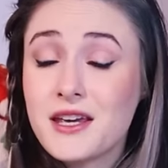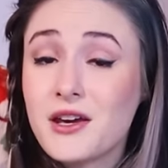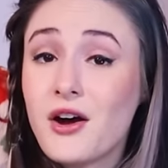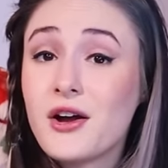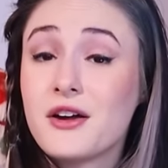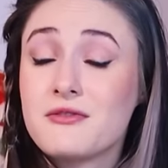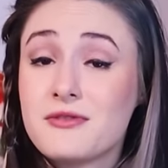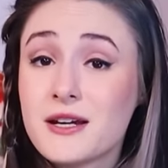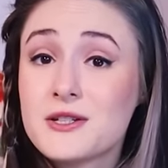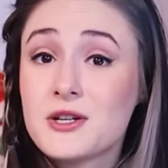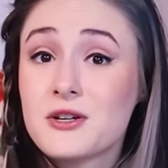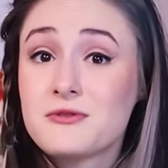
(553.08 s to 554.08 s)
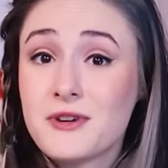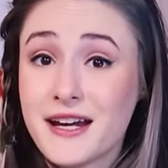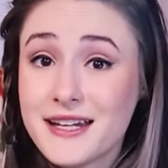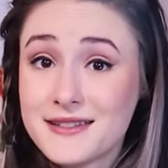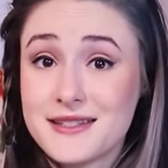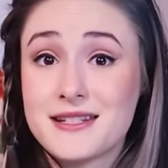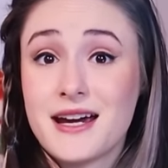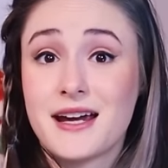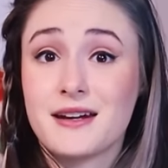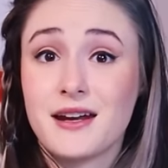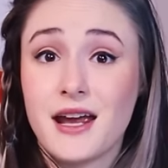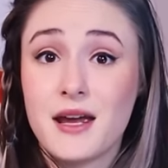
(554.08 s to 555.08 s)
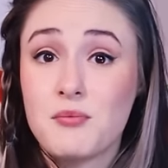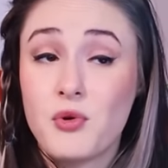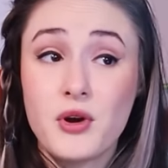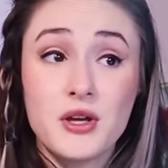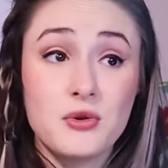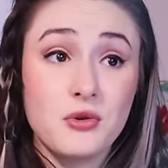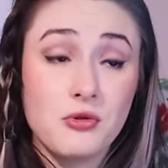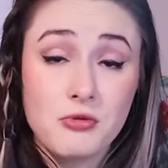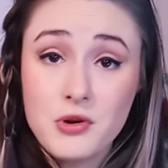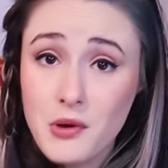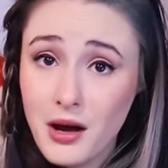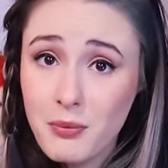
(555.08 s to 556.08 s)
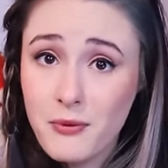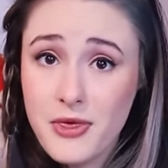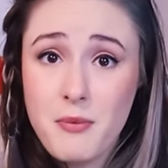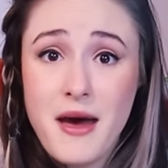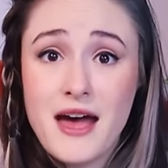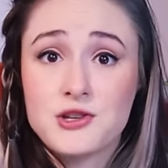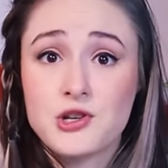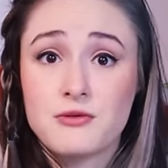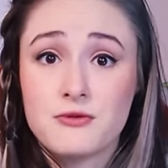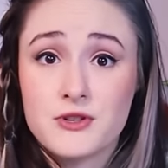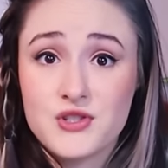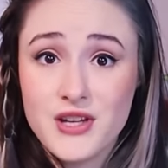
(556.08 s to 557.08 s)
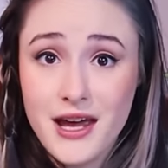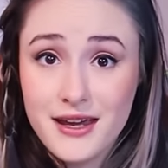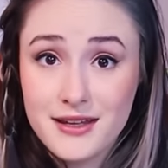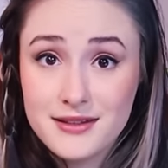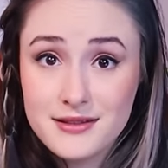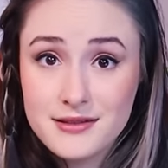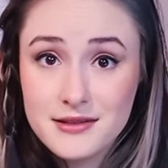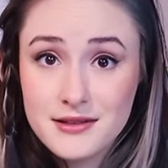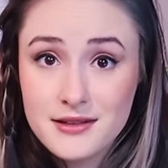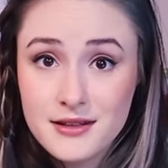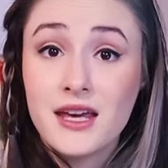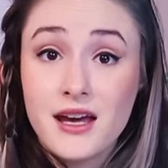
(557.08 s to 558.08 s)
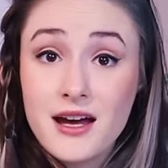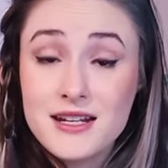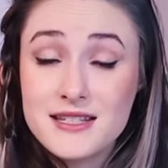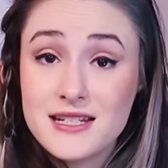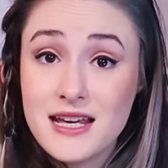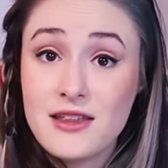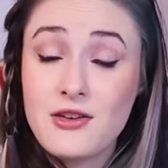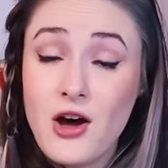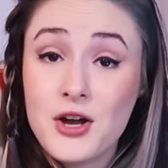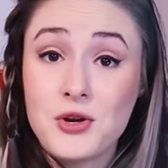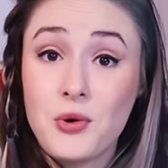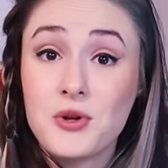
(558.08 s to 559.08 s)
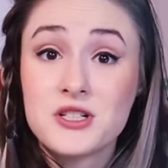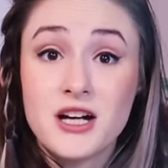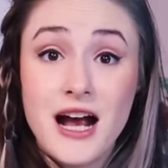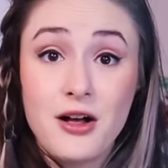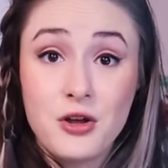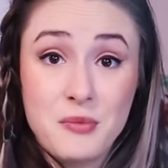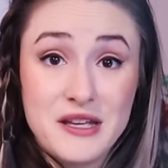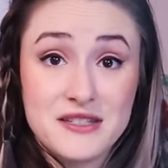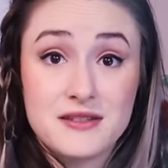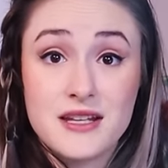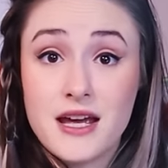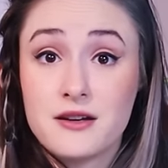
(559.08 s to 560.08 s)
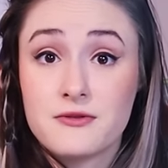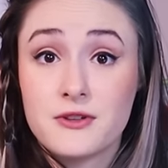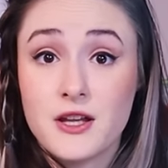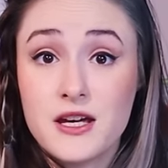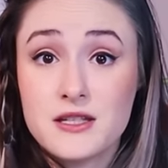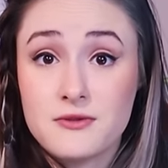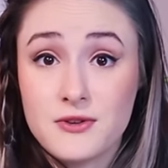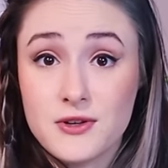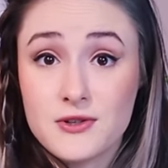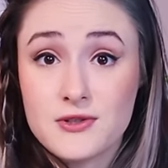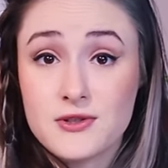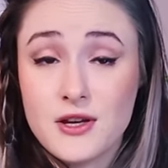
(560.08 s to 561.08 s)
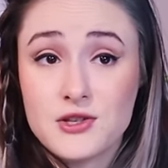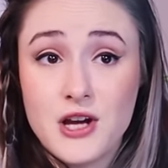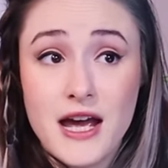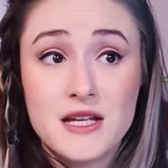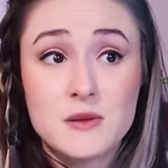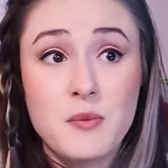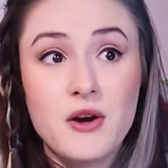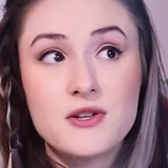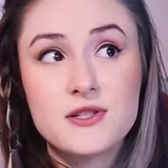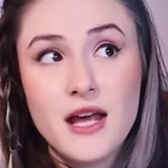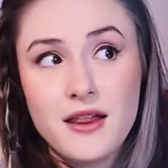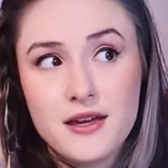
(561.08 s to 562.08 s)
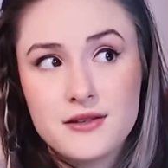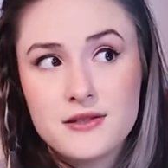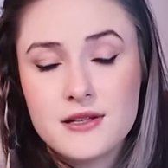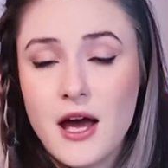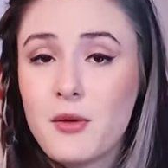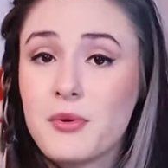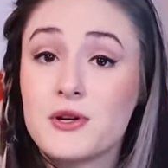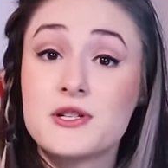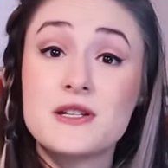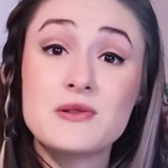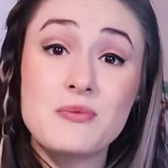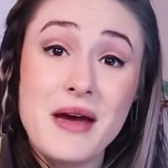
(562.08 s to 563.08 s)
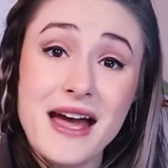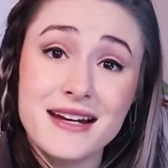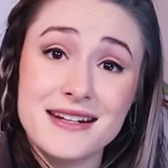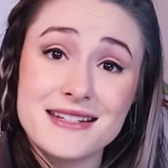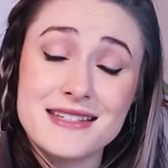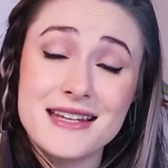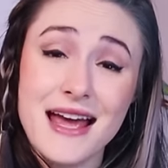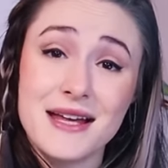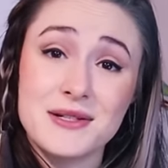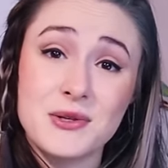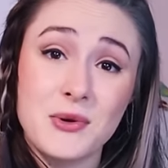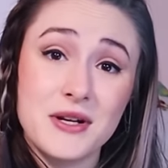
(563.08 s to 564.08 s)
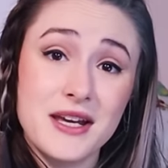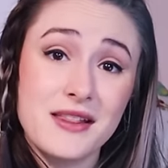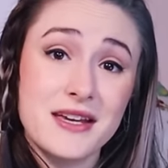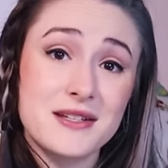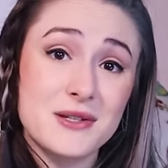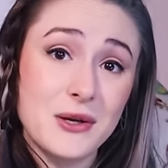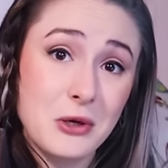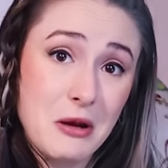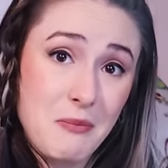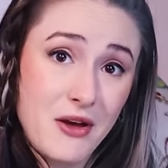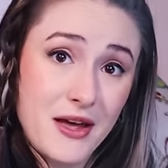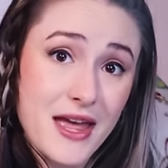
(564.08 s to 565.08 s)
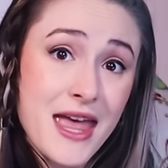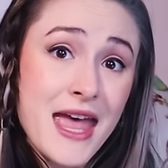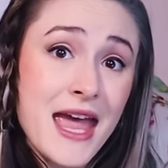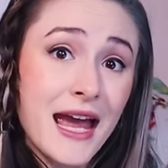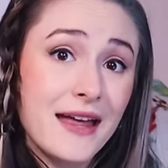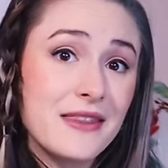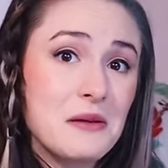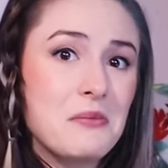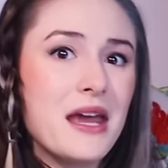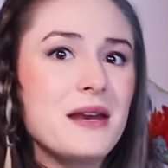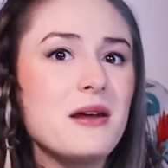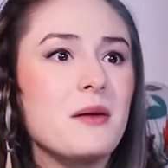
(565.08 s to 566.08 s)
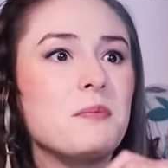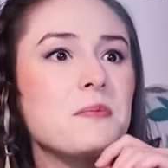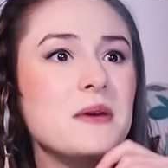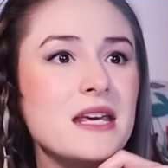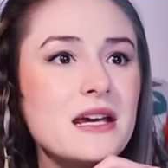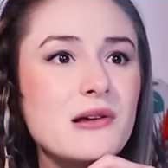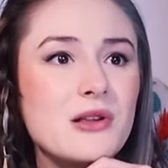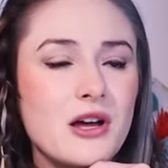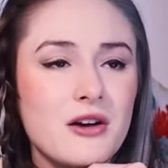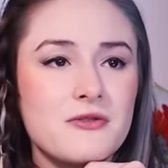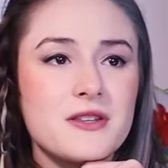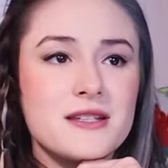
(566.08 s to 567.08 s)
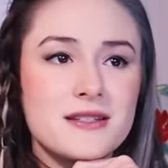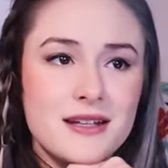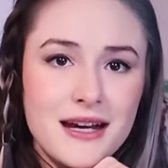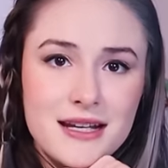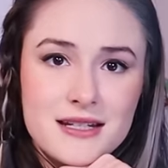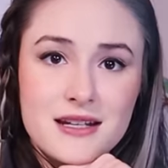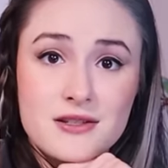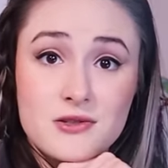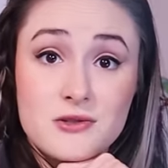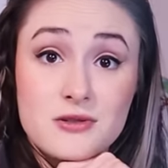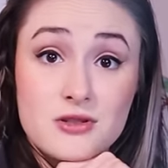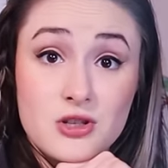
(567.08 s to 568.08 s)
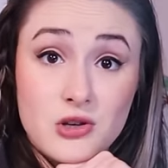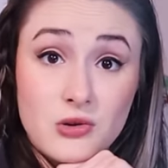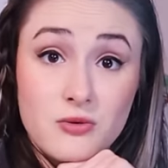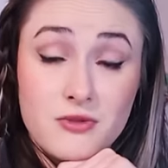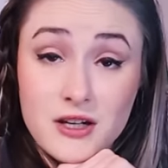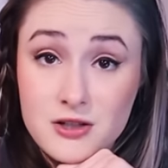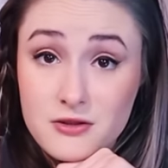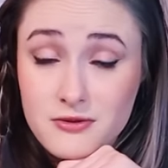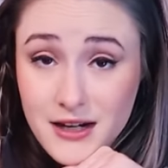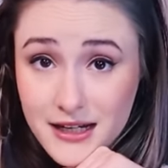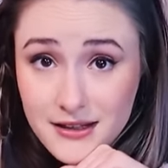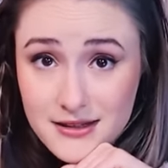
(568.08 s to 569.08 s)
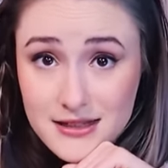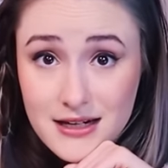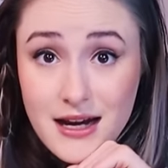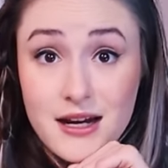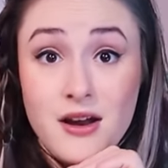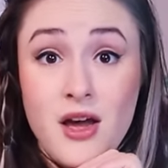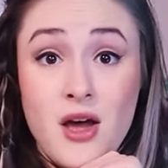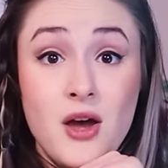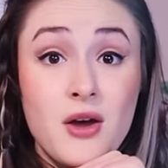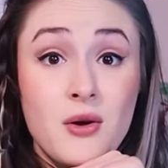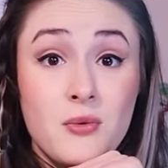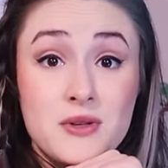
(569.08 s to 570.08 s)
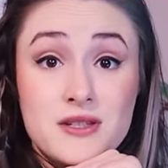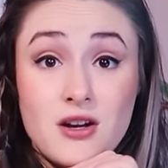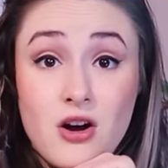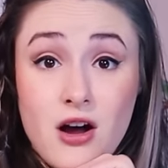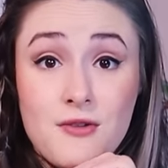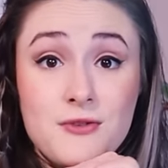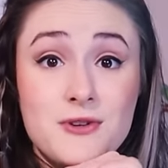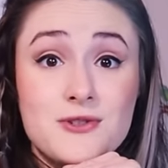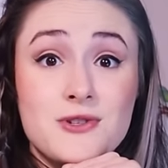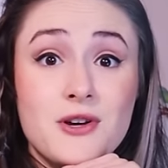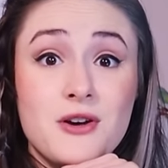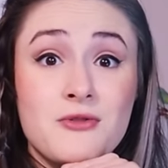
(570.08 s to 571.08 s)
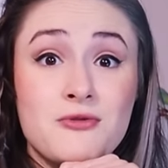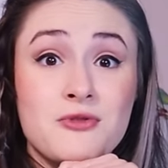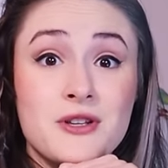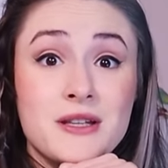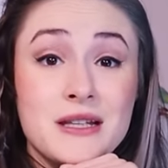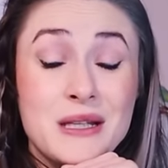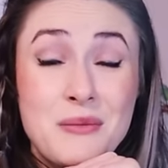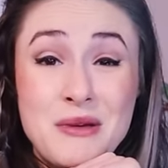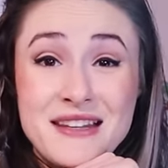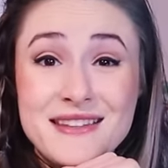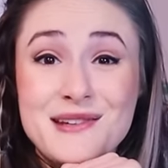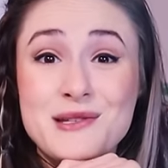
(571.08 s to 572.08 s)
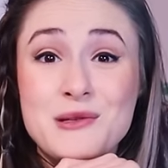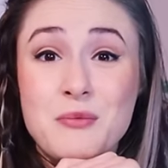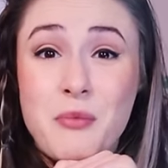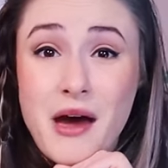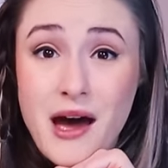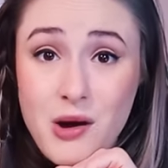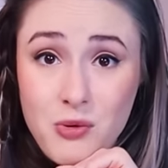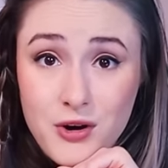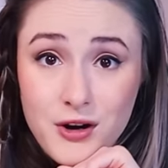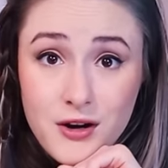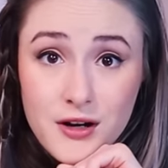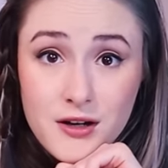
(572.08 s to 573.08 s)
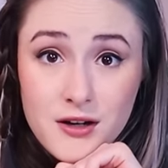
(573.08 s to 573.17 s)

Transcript: young Victor Frankenstein, a boy who grew up with a passion for science. He cut his teeth on older alchemists and philosophers such as Paracelsus, Albertus Magnus, and Cornelius Agrippa, and the main appeal of these scientists to Victor Frankenstein was their offers of limitless power.